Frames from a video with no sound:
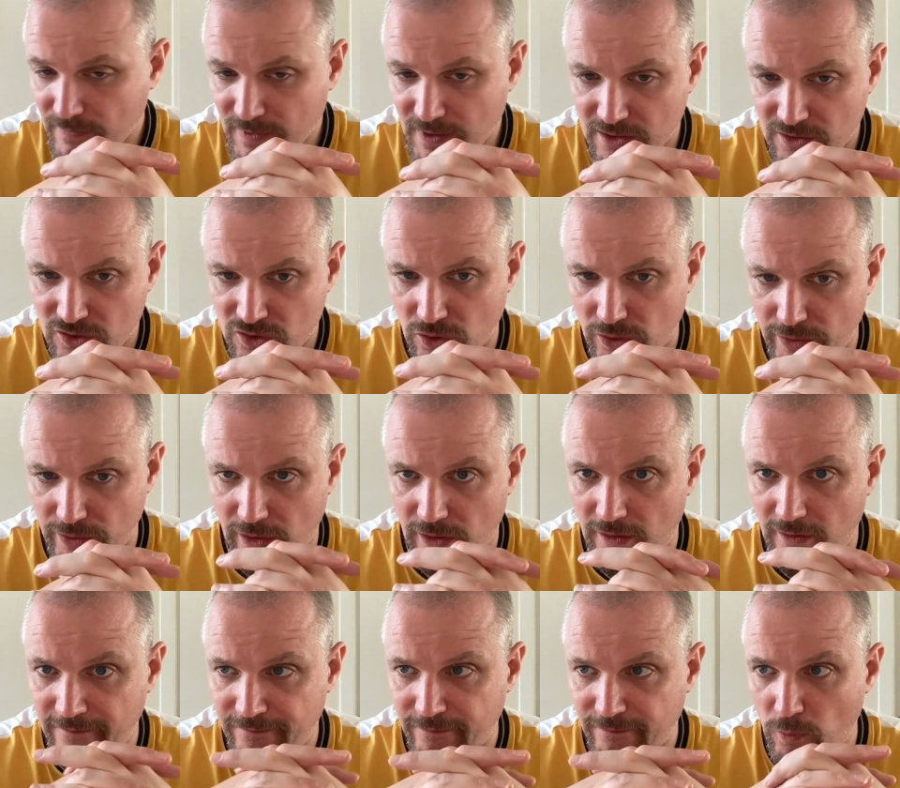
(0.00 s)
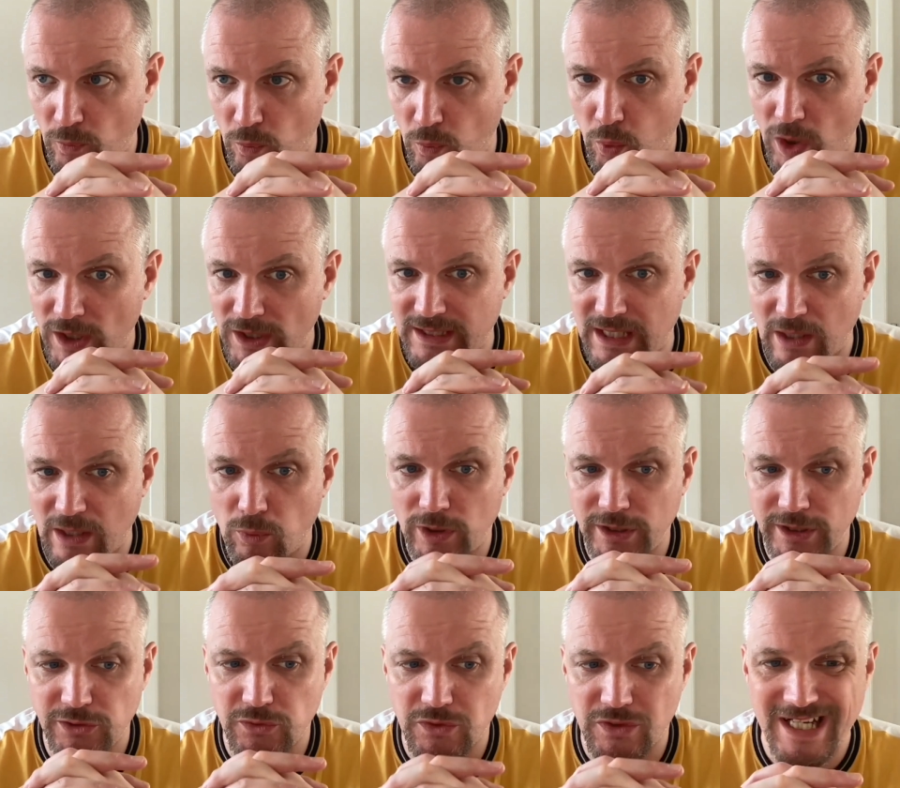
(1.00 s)
sort of what I
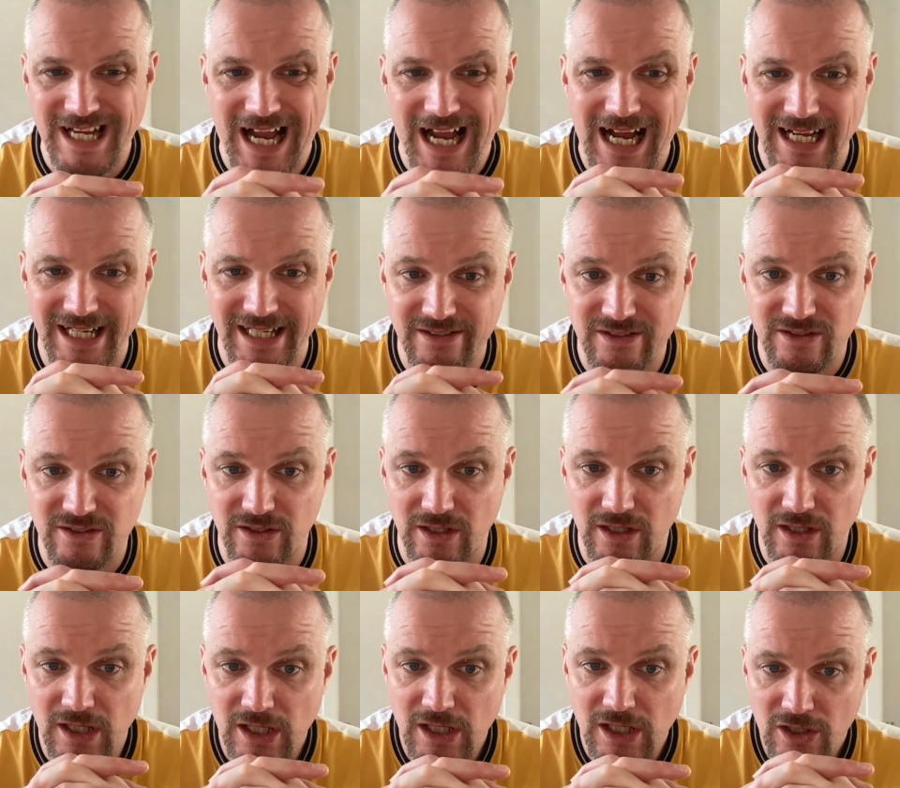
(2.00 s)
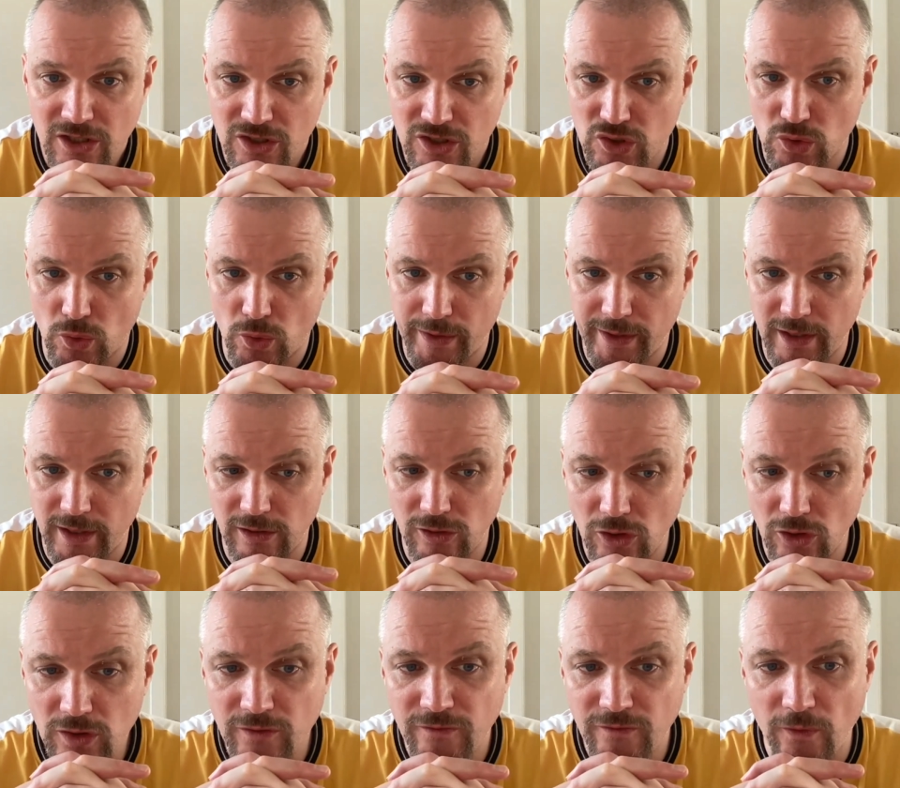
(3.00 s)
want you guys to sort of
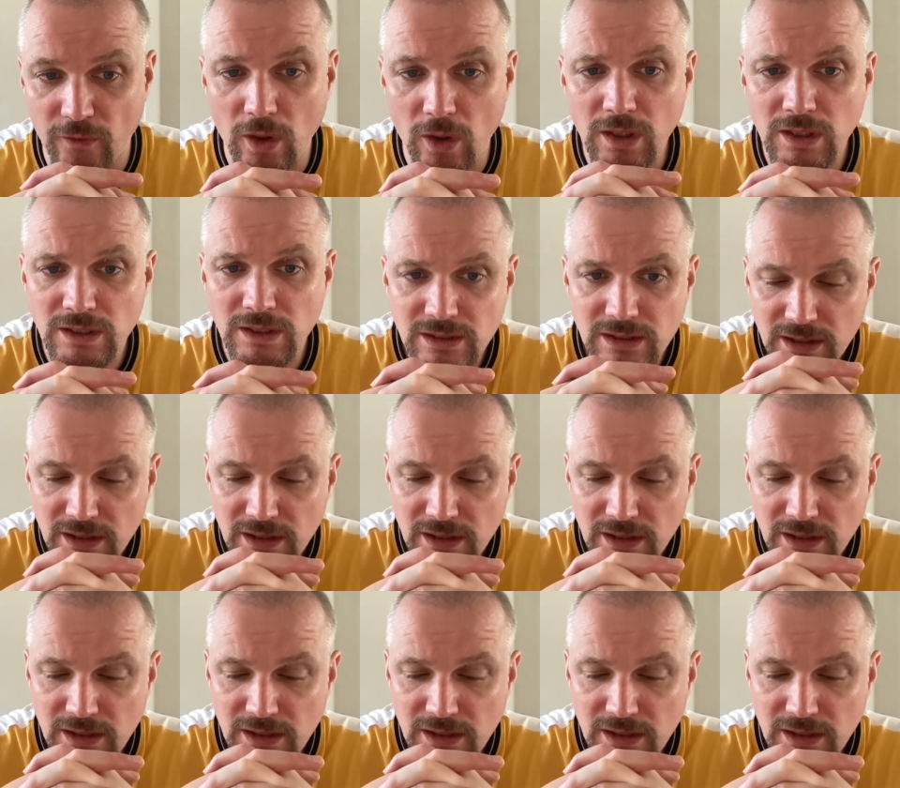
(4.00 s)
look for,